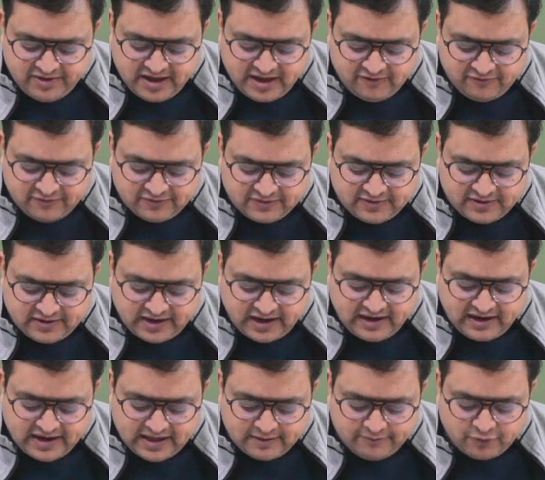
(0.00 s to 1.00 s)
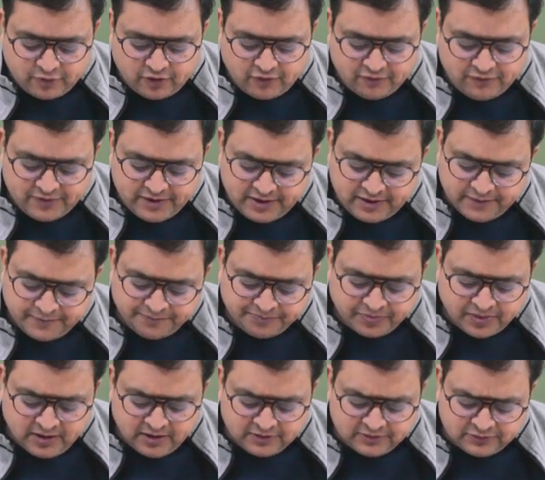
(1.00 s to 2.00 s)
we have 10 lakh profit
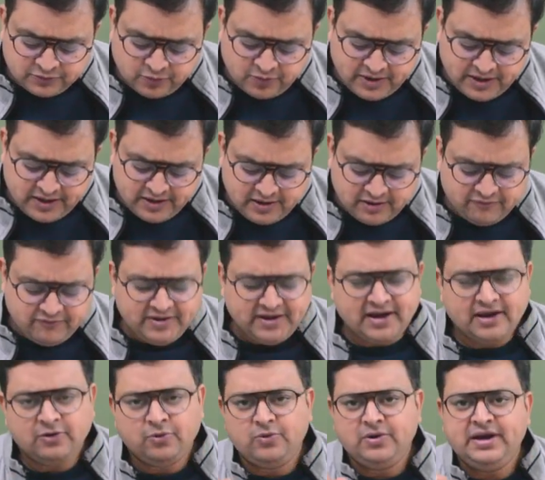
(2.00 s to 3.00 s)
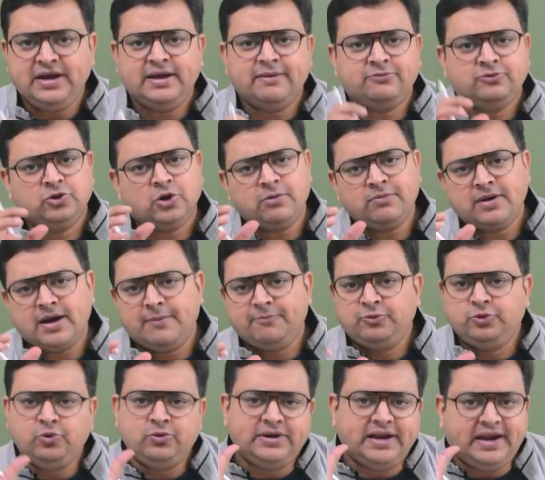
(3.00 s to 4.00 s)
so here we can only absorb
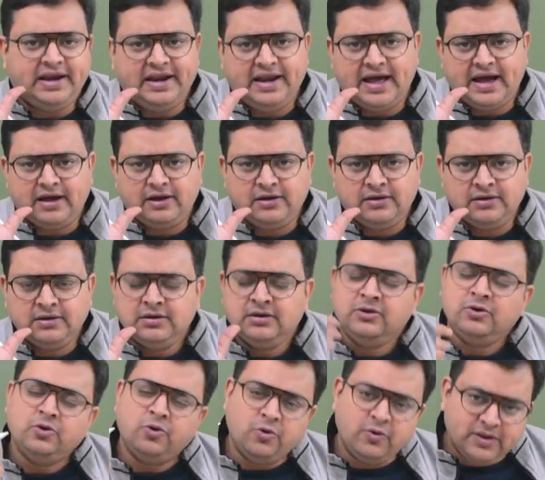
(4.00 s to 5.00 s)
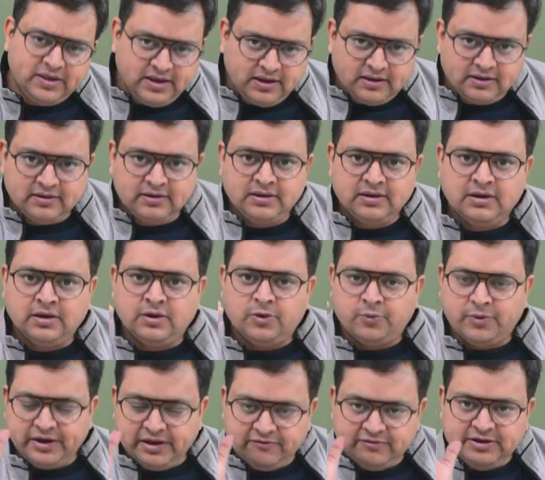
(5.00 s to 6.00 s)
up to 10 lakh okay
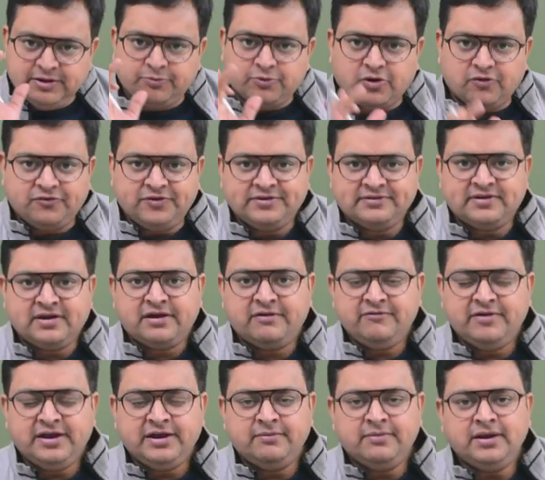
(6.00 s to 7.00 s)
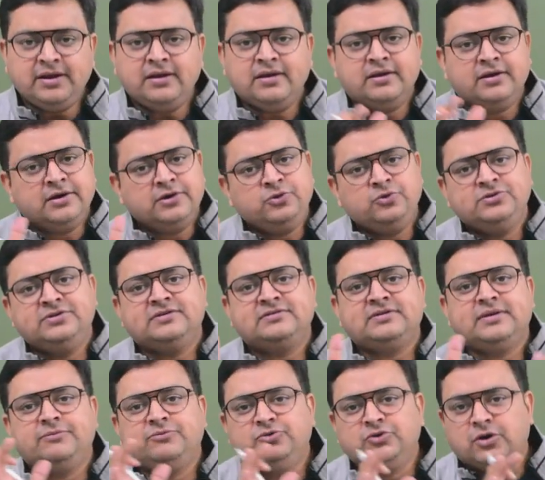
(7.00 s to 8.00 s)
Whatever the profits are available, you
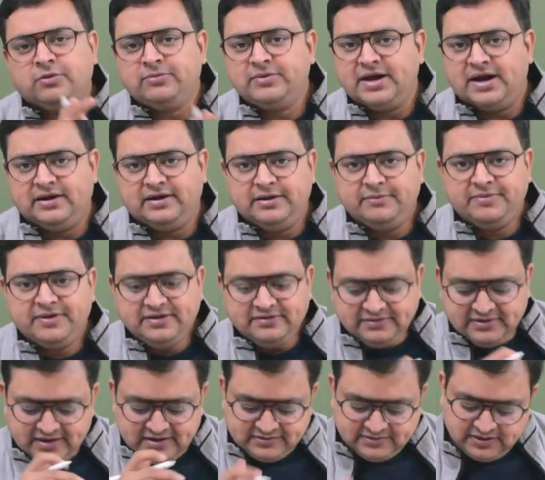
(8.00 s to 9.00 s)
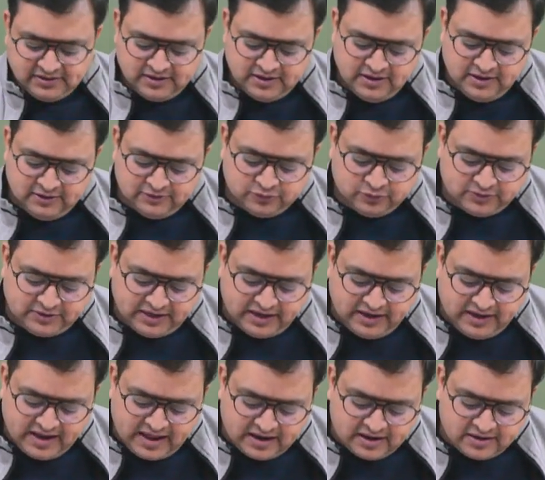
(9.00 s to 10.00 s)
just absorb that depreciation. So
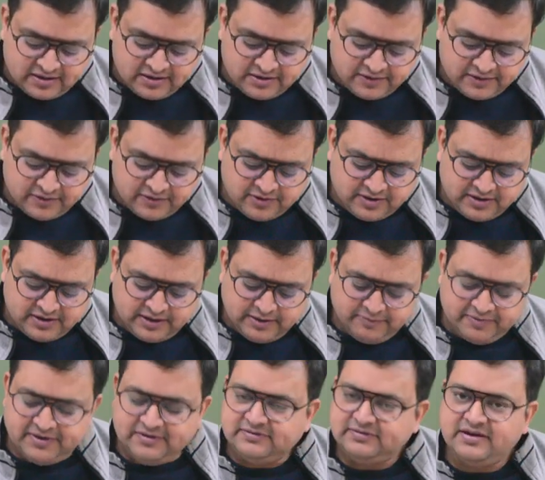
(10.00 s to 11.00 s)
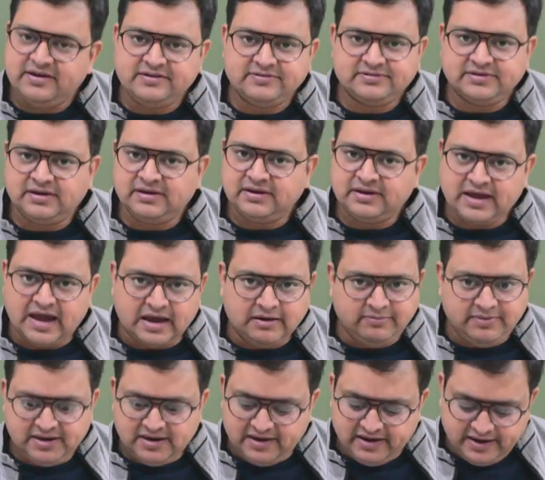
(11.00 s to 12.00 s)
10 lakh depreciation
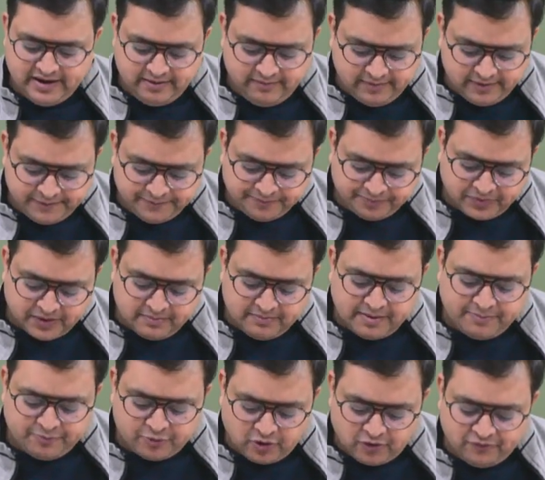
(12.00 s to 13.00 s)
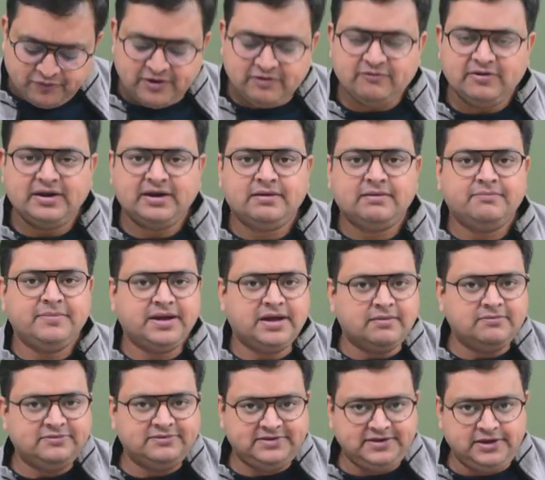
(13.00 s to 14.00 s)
can be claimed. My profit will
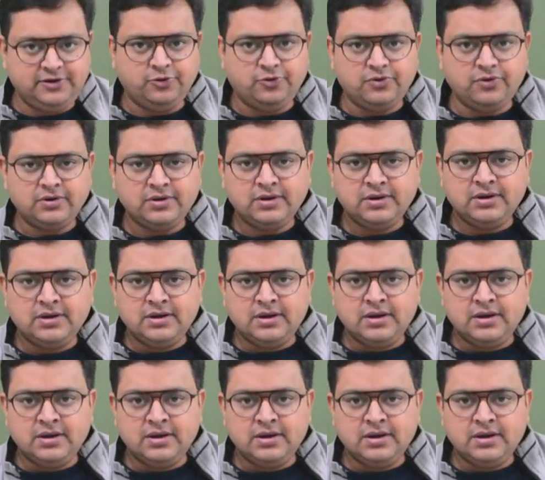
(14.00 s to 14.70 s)
become zero.